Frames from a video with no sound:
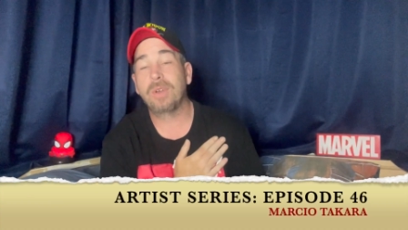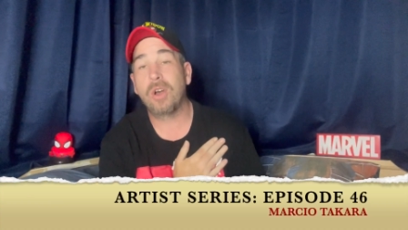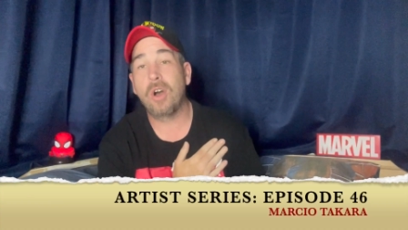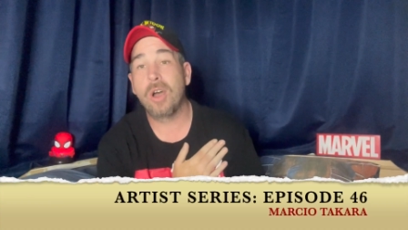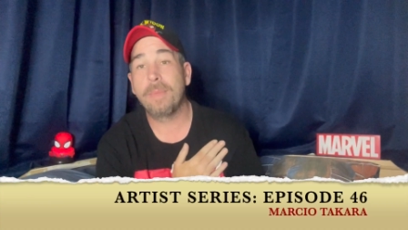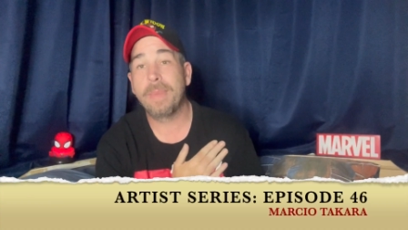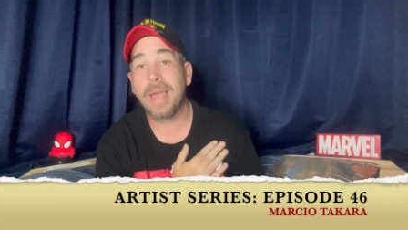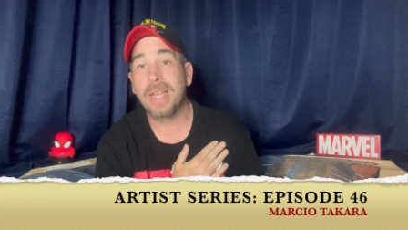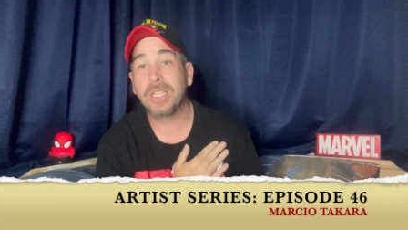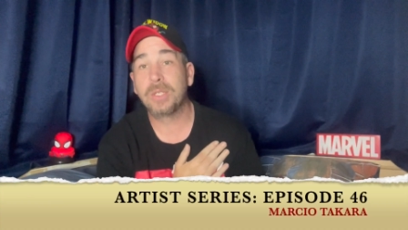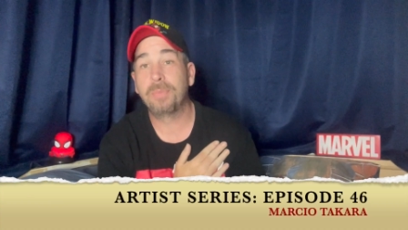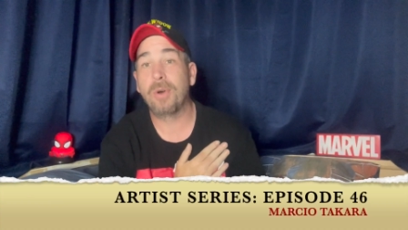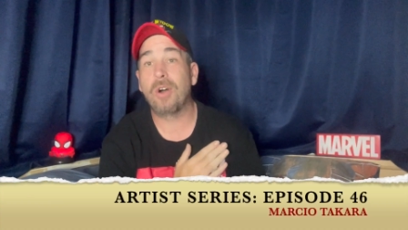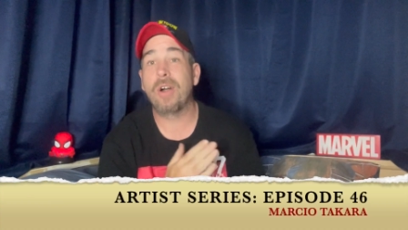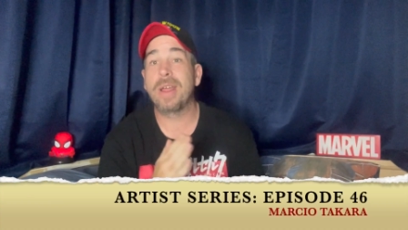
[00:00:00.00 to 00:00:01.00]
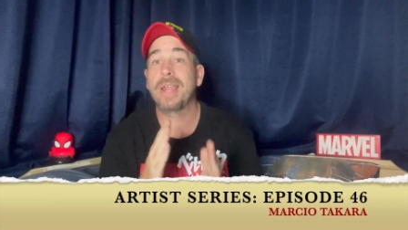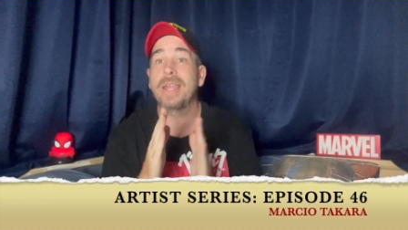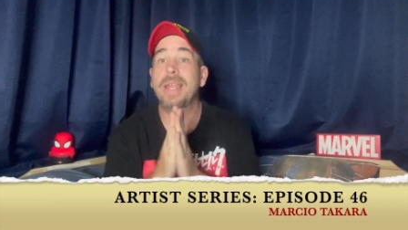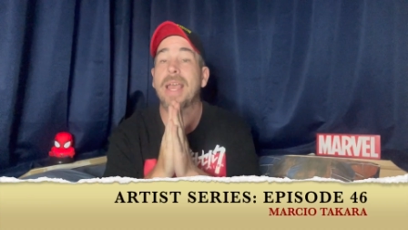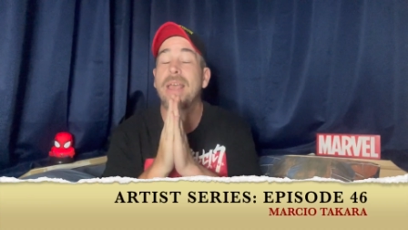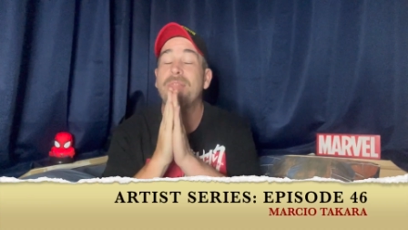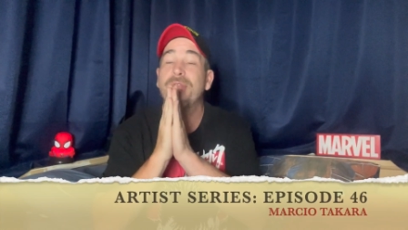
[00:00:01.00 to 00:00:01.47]
I'm Mad
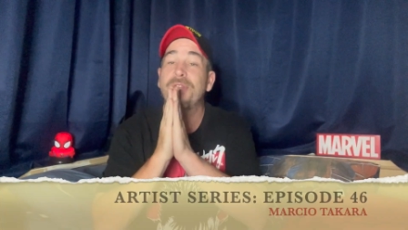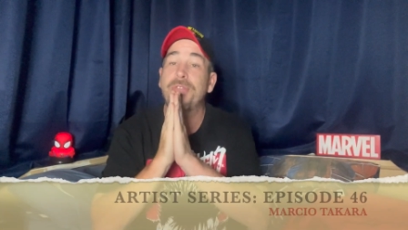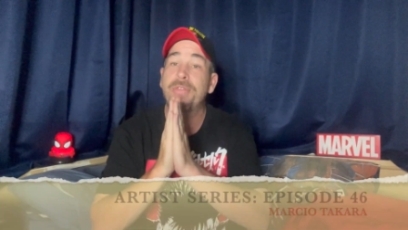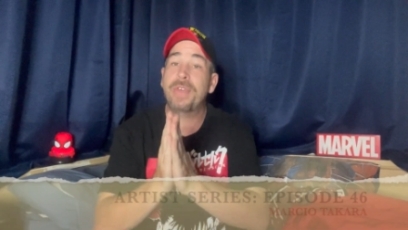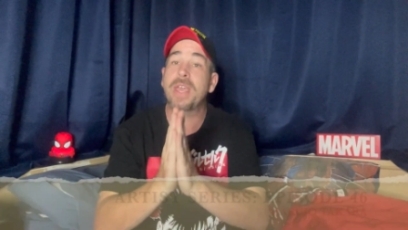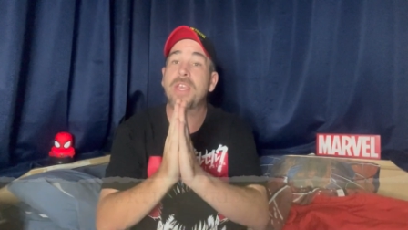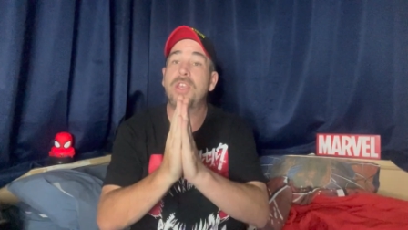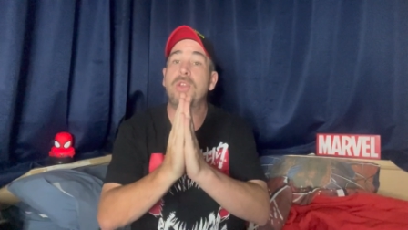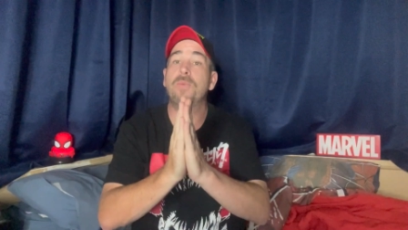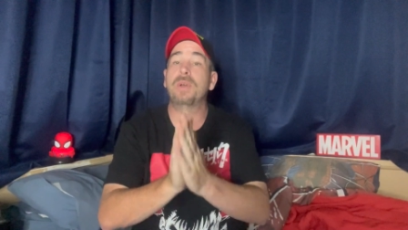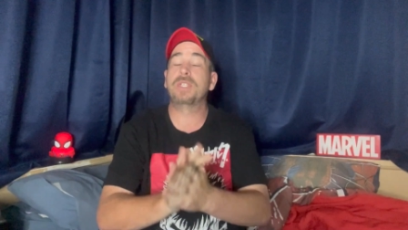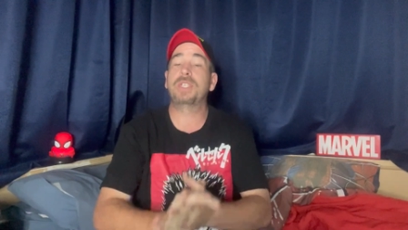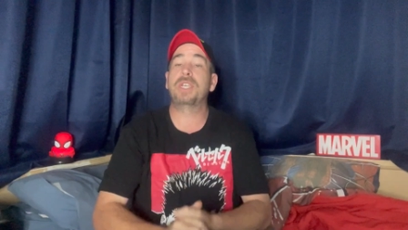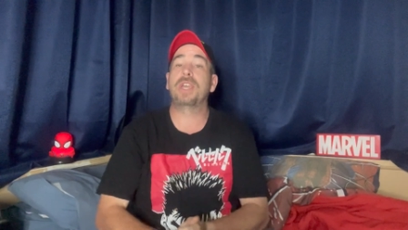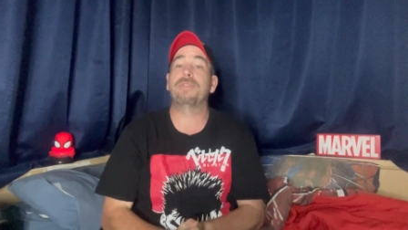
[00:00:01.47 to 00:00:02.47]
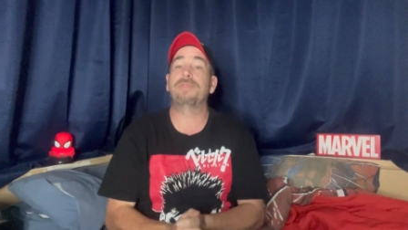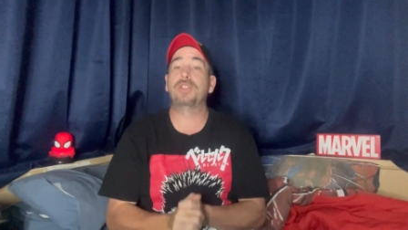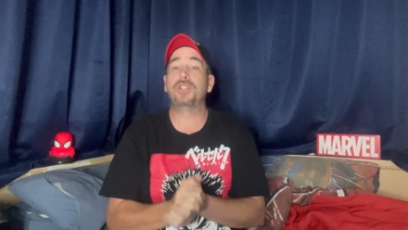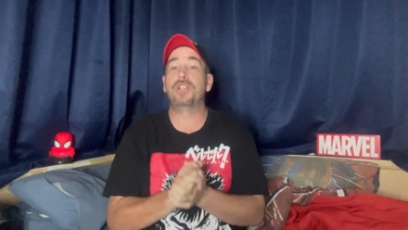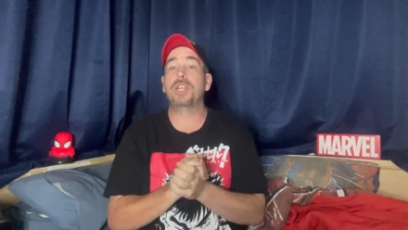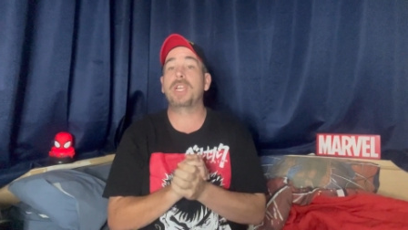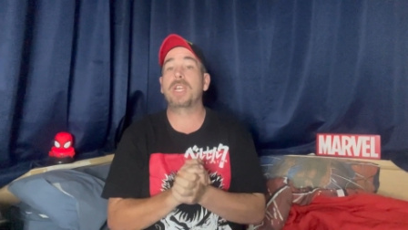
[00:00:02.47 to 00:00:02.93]
Spidey, and thank you once again for
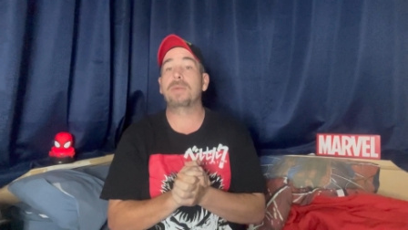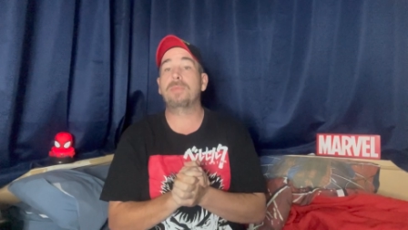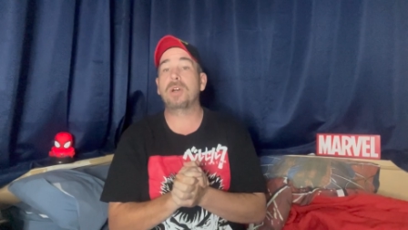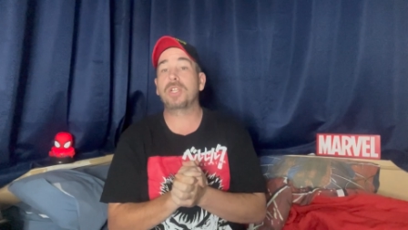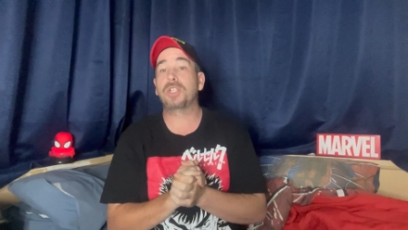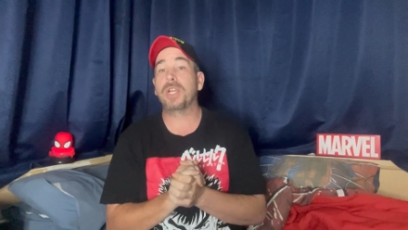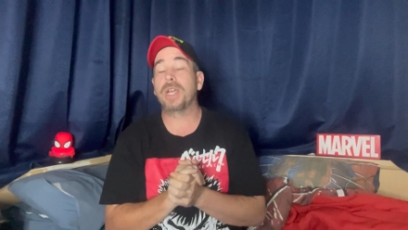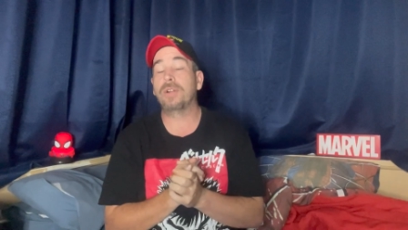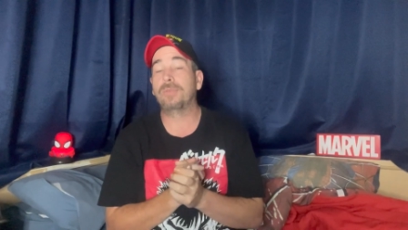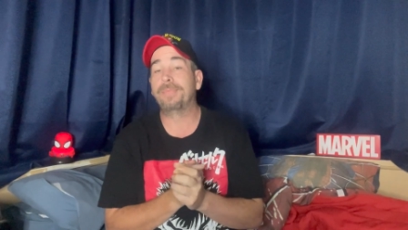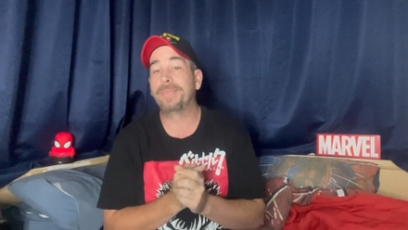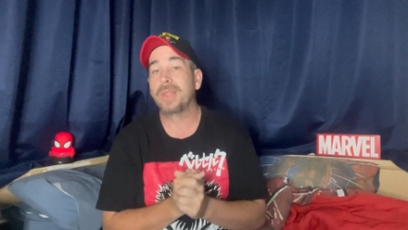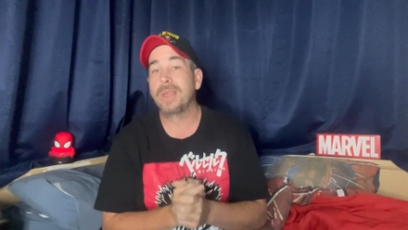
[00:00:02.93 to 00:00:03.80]
tuning into my channel.